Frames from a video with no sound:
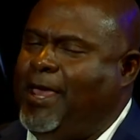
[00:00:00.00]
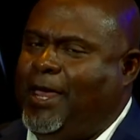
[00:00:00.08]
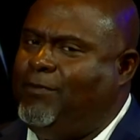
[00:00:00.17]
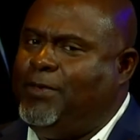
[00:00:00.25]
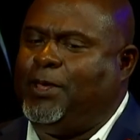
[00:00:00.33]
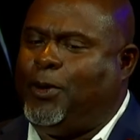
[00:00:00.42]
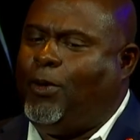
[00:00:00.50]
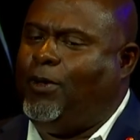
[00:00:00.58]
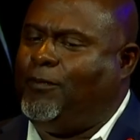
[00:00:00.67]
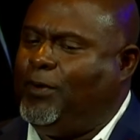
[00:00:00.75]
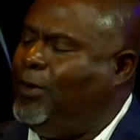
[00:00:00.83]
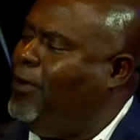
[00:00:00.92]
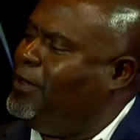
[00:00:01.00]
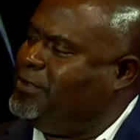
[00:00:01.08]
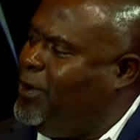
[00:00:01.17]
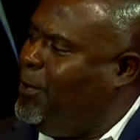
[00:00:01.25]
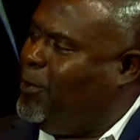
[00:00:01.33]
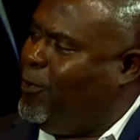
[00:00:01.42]
Even the call for
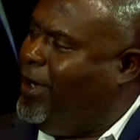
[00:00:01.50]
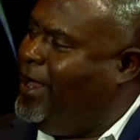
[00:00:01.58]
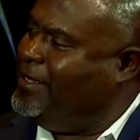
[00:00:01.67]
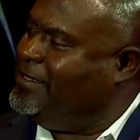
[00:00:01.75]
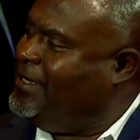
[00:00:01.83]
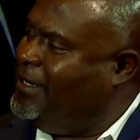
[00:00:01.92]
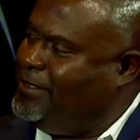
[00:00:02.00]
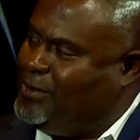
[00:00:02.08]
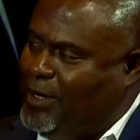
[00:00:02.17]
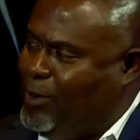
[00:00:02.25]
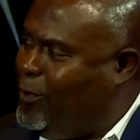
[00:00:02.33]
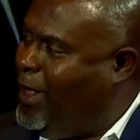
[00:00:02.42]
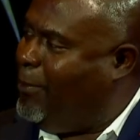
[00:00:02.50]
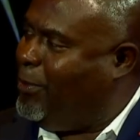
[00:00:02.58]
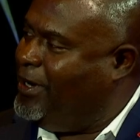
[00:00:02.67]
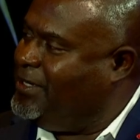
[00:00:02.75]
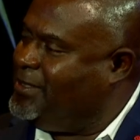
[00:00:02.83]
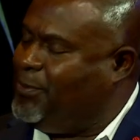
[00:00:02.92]
long-term grants and general
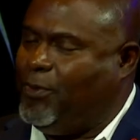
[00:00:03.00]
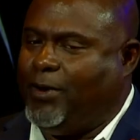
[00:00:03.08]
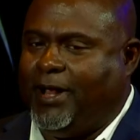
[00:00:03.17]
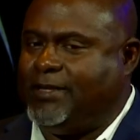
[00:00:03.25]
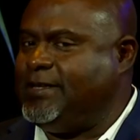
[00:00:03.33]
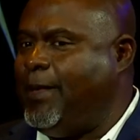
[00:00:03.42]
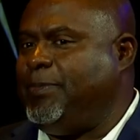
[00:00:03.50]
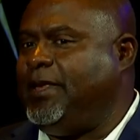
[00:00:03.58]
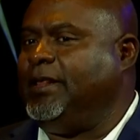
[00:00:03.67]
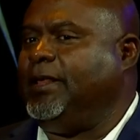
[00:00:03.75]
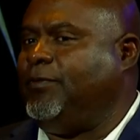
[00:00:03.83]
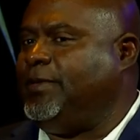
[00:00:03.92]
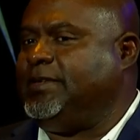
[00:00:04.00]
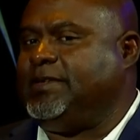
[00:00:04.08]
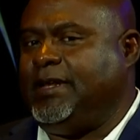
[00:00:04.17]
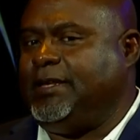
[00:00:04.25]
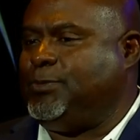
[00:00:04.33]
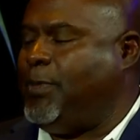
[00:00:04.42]
operating support, that's something Living
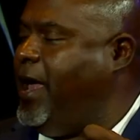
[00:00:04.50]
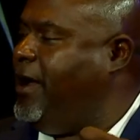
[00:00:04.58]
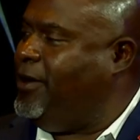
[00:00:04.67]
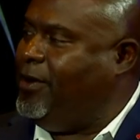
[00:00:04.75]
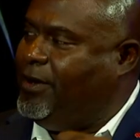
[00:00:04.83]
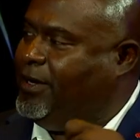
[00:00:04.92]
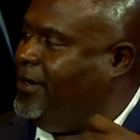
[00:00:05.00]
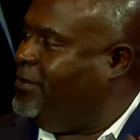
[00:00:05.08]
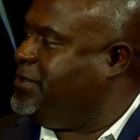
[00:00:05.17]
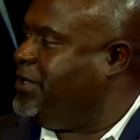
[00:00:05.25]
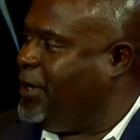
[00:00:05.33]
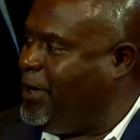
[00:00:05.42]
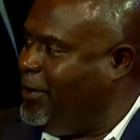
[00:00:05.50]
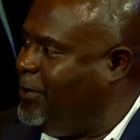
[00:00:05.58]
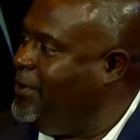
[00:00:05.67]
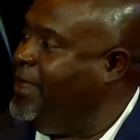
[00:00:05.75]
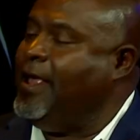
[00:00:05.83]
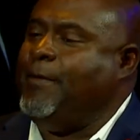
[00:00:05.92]
Cities pioneered years
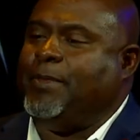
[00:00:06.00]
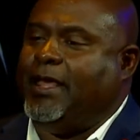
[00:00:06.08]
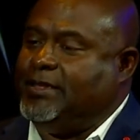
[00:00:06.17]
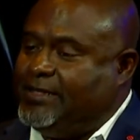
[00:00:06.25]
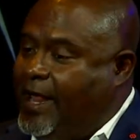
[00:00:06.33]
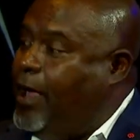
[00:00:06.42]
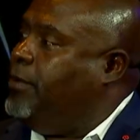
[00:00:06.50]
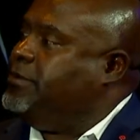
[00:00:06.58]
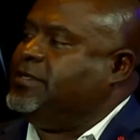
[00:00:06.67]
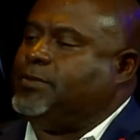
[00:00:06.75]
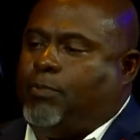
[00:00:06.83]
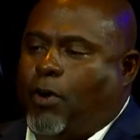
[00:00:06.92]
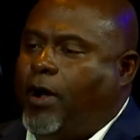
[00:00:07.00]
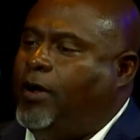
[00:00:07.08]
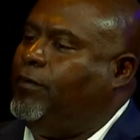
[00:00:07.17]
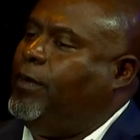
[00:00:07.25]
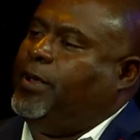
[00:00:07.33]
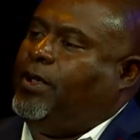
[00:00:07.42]
ago that is now just part
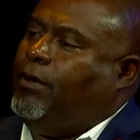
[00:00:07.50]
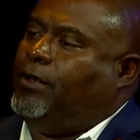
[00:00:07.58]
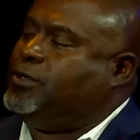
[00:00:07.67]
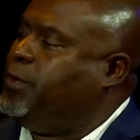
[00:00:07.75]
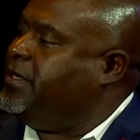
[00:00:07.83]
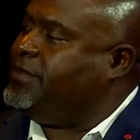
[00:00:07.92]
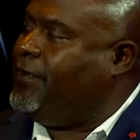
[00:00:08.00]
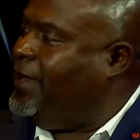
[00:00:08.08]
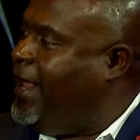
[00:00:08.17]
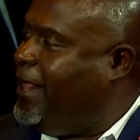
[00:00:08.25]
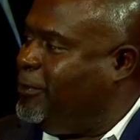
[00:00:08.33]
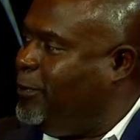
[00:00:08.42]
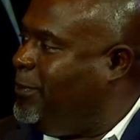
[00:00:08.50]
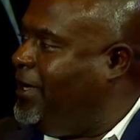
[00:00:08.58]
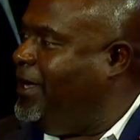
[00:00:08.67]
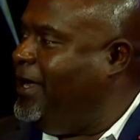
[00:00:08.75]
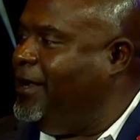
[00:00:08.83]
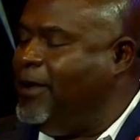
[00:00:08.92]
of what we call trust
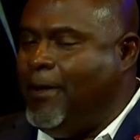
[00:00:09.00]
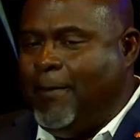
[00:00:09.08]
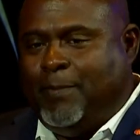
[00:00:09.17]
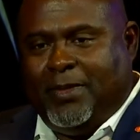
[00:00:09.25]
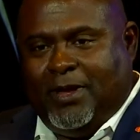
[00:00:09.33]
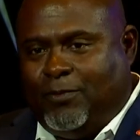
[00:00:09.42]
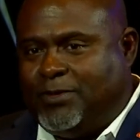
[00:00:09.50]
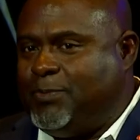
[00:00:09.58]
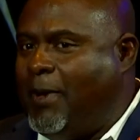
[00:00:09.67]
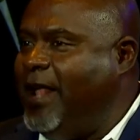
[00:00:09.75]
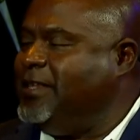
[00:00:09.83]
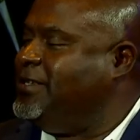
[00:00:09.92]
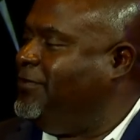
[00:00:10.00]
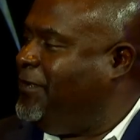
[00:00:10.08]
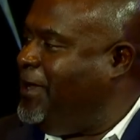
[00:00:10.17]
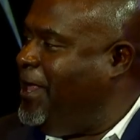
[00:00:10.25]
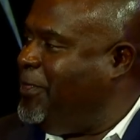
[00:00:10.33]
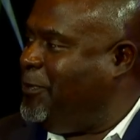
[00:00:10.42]
philanthropy and responsive
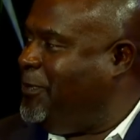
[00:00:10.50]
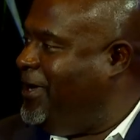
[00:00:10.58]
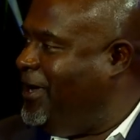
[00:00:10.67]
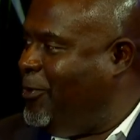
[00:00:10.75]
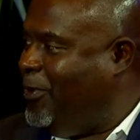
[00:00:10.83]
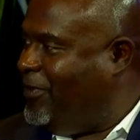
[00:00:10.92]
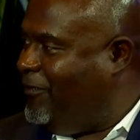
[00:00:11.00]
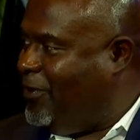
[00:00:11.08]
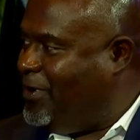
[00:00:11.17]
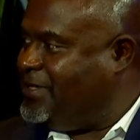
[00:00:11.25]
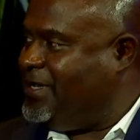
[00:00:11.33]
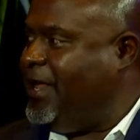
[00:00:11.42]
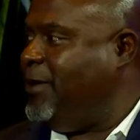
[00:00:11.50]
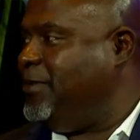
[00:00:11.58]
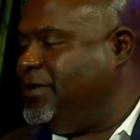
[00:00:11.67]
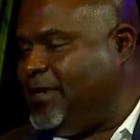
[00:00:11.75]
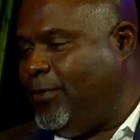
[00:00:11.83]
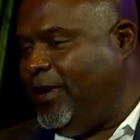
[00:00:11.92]
philanthropy and all the various
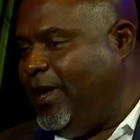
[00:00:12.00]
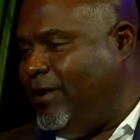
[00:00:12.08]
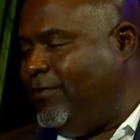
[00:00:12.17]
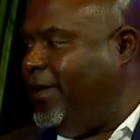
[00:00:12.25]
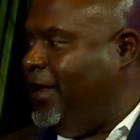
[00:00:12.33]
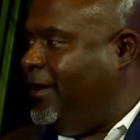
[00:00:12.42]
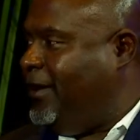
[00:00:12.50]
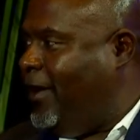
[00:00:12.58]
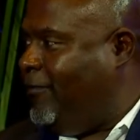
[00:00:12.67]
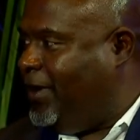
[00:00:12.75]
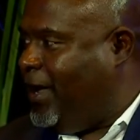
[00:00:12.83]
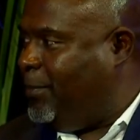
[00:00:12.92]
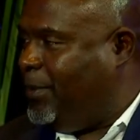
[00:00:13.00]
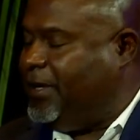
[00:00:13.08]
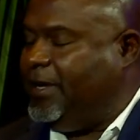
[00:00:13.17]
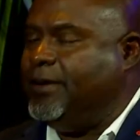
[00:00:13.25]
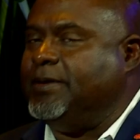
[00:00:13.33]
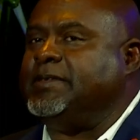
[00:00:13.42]
labels that we innovate every couple of
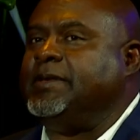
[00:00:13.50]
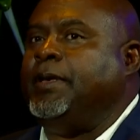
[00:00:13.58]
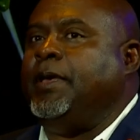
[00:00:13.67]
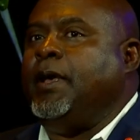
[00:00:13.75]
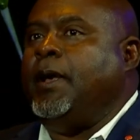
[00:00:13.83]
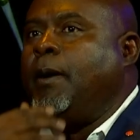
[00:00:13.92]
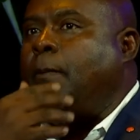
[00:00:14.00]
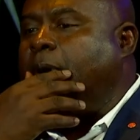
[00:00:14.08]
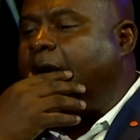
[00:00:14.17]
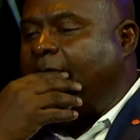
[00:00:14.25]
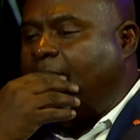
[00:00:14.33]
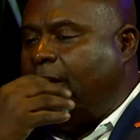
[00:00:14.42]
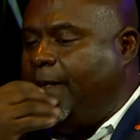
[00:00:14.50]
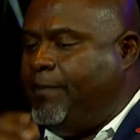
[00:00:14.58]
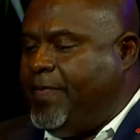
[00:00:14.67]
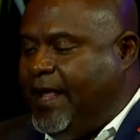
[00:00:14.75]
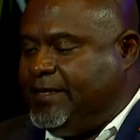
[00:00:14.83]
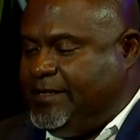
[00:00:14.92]
years. But
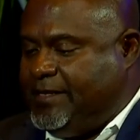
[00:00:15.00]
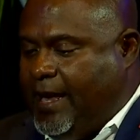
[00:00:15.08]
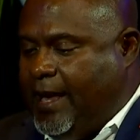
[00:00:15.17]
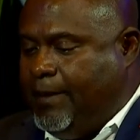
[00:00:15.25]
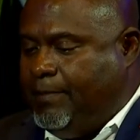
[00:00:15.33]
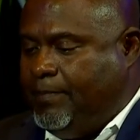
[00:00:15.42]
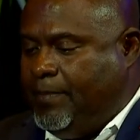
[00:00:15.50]
that said,